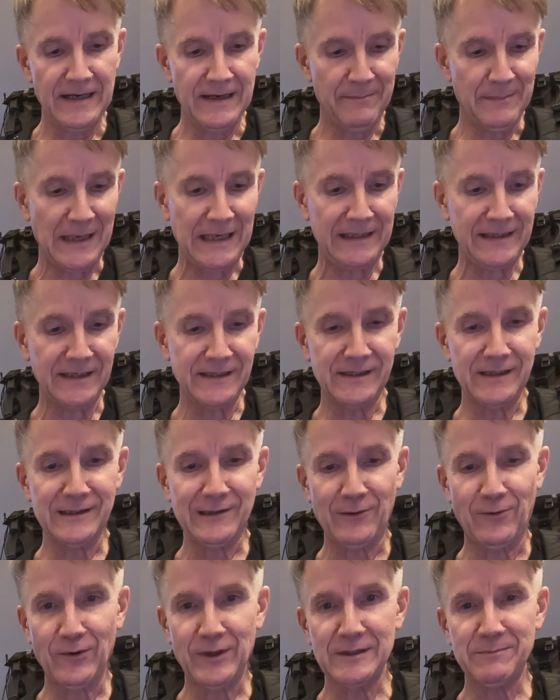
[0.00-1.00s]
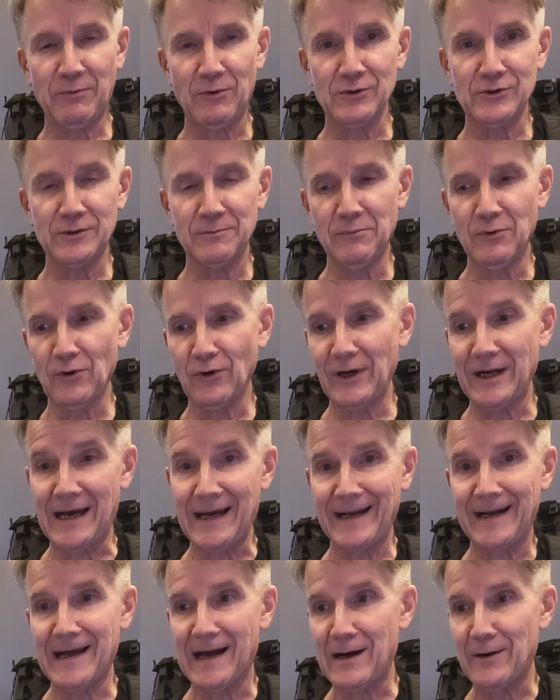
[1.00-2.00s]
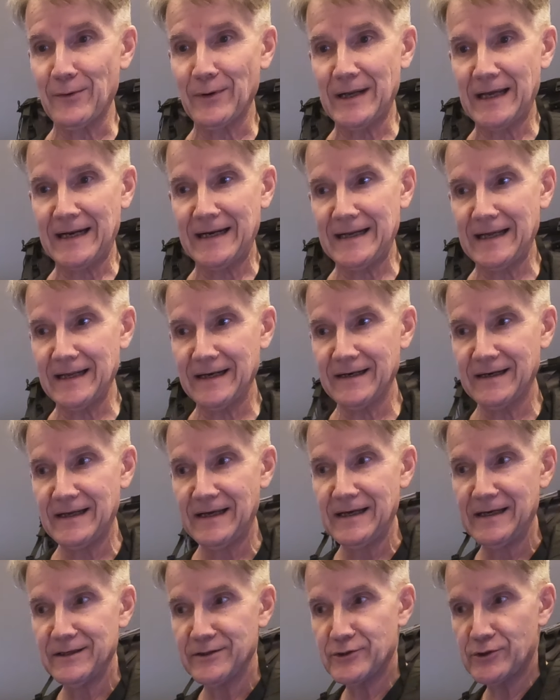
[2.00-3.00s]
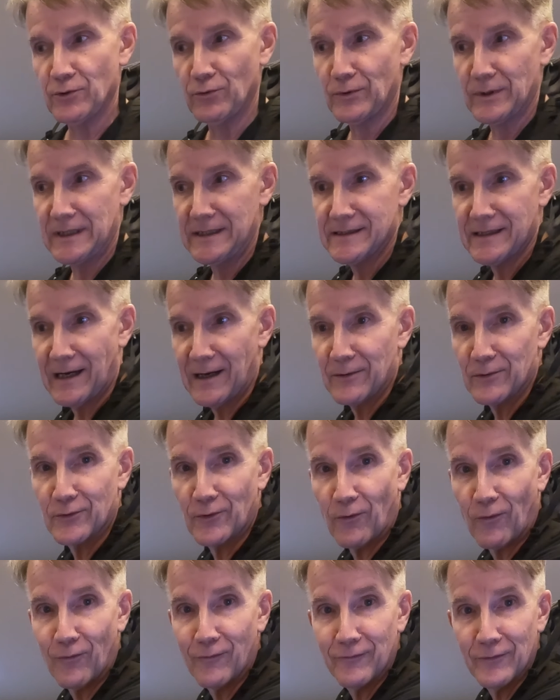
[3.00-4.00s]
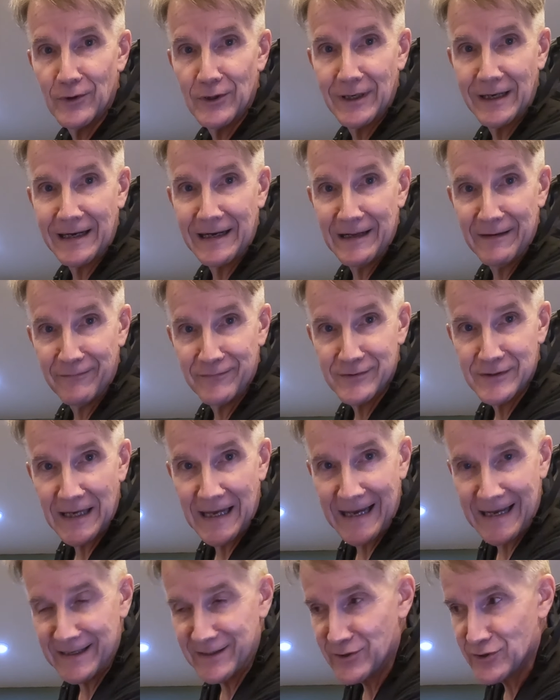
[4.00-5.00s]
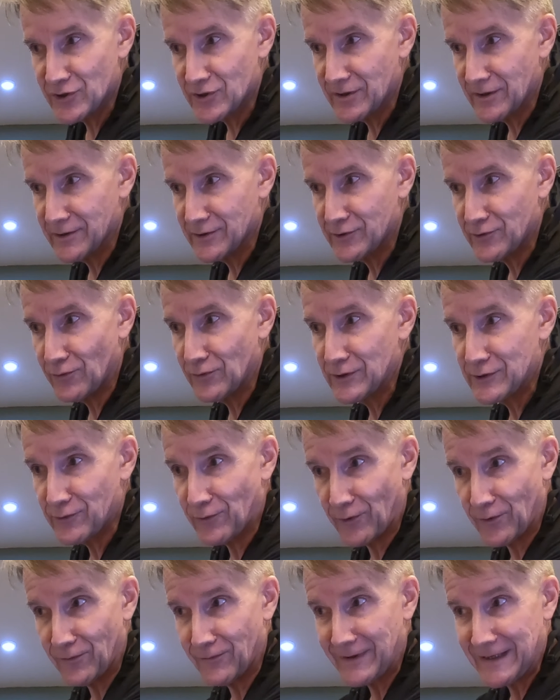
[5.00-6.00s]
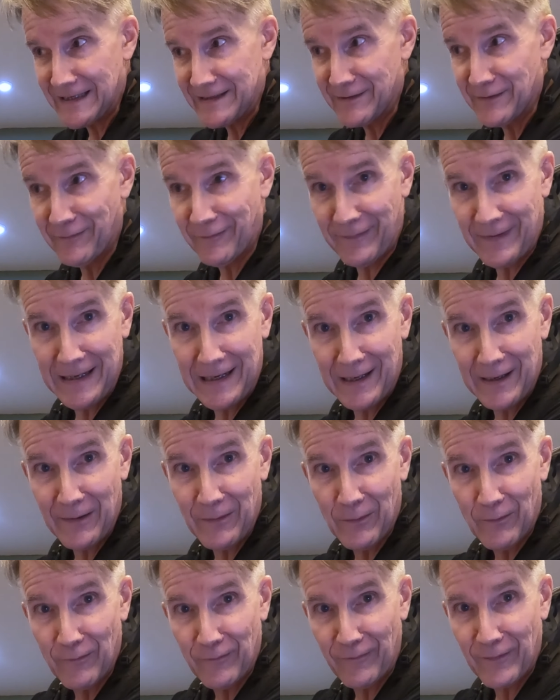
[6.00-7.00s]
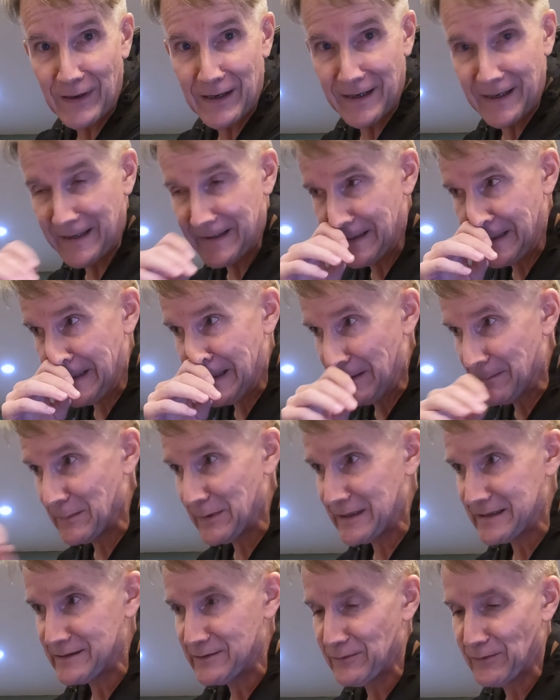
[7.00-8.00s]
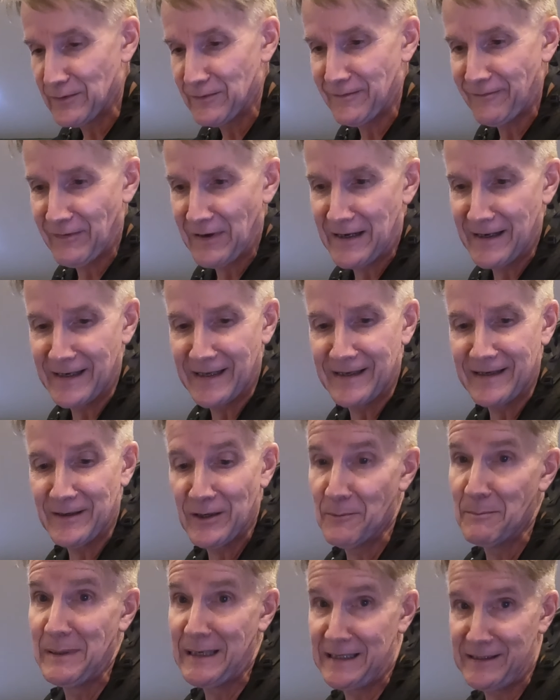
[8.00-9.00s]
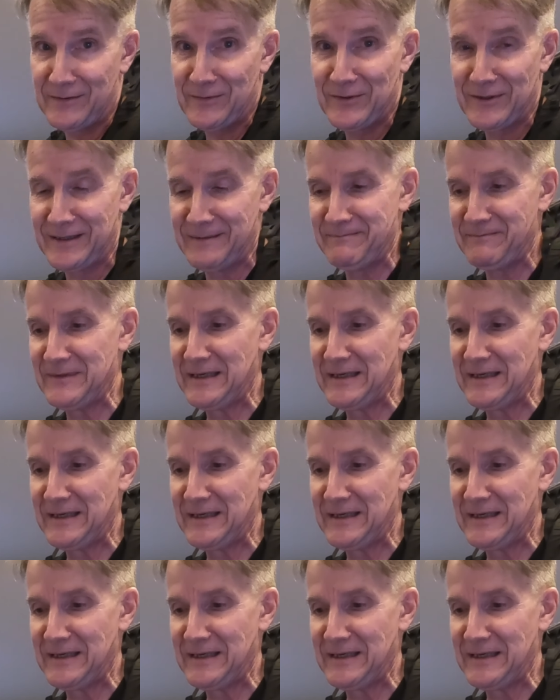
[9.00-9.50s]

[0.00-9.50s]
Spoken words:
make this as long as possible, lie down, and then shoot this out over the cliff's edge. So you sort of get the feeling of flying. The camera is sort of flying a bit, right?